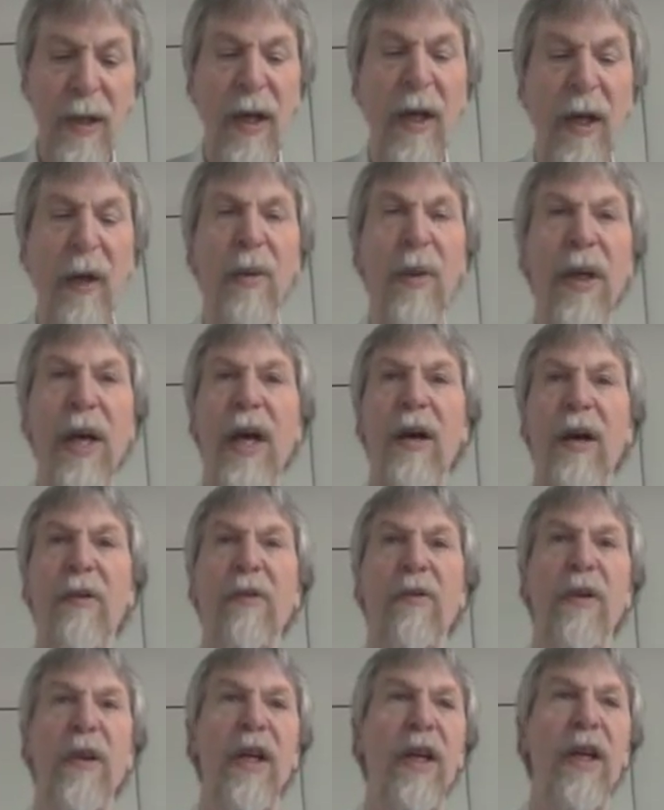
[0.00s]
And we
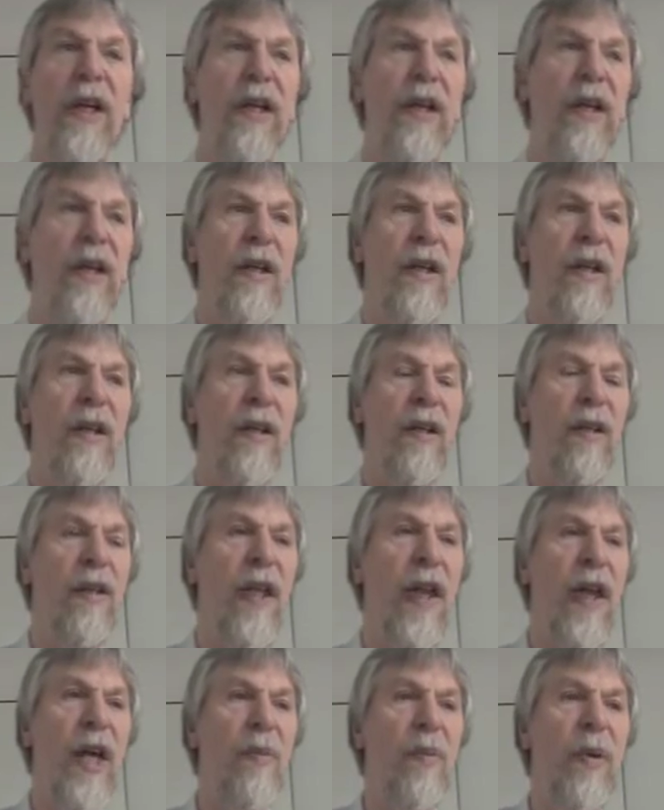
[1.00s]
have a
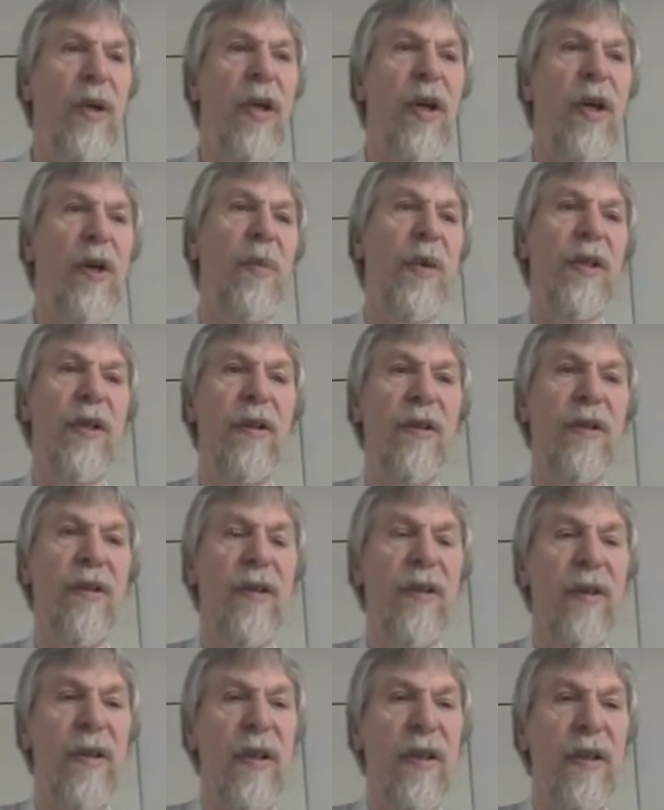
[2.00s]
tag
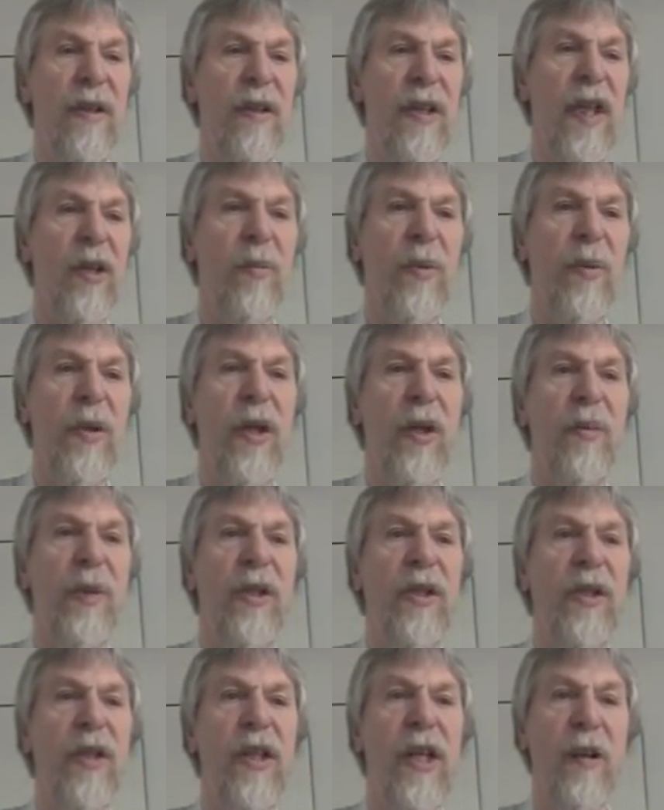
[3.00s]
parameter. The tag
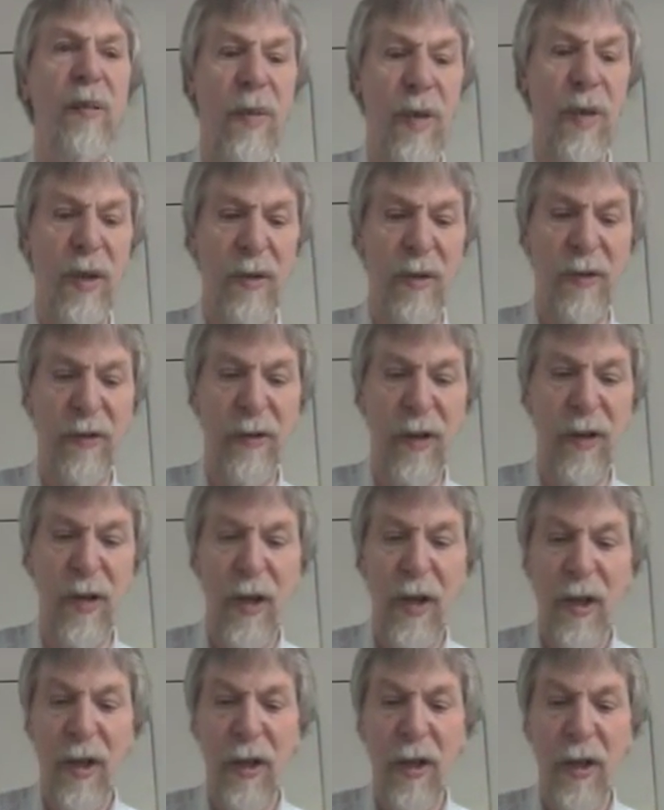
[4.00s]
parameter can be used
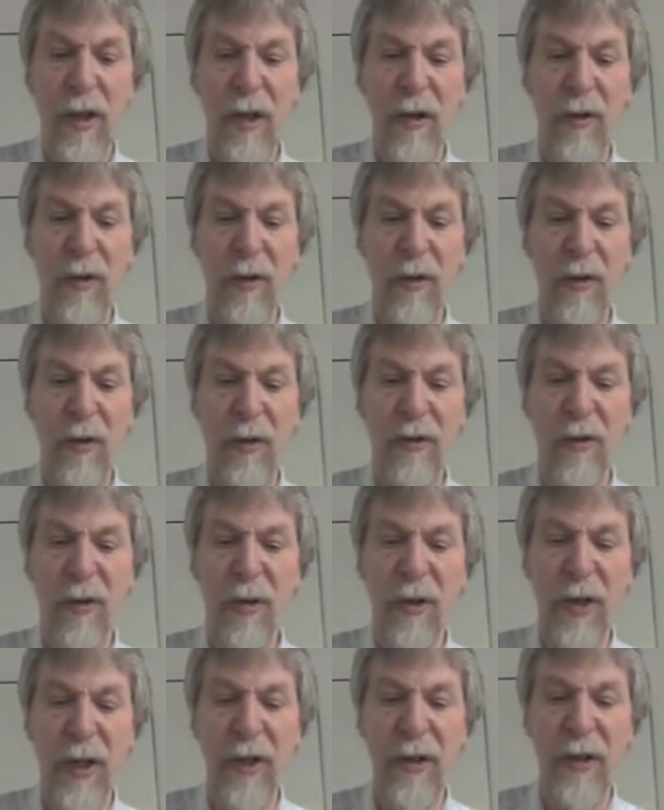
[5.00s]
to
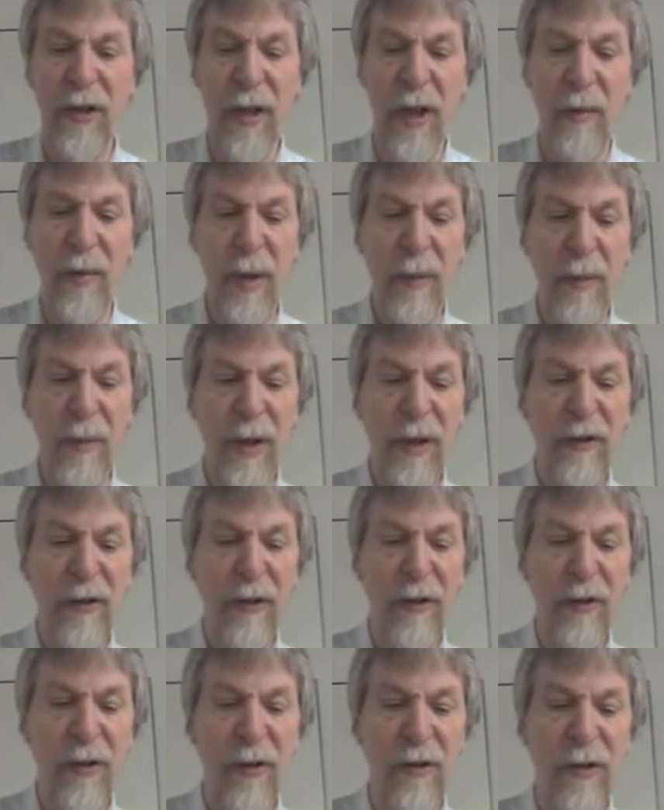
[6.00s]
sort incoming
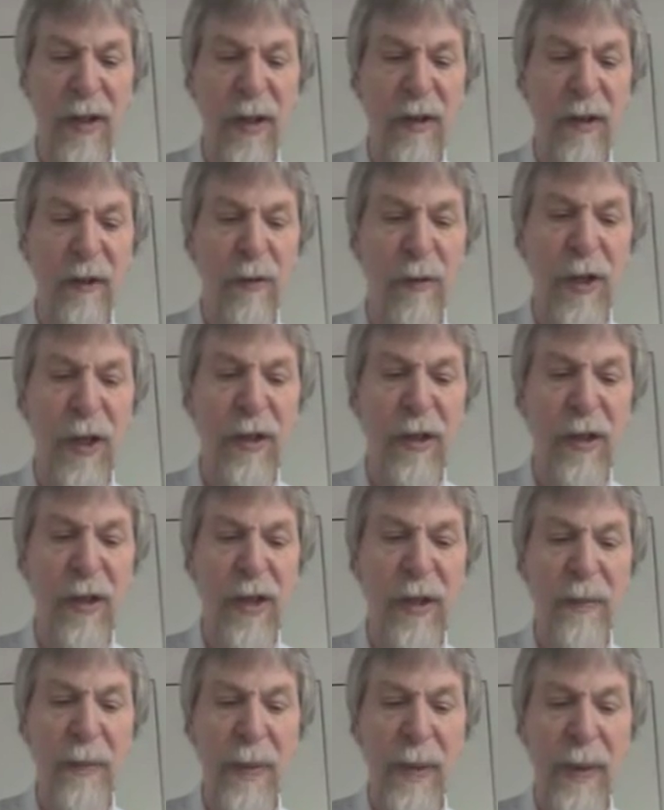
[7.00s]
messages. And finally,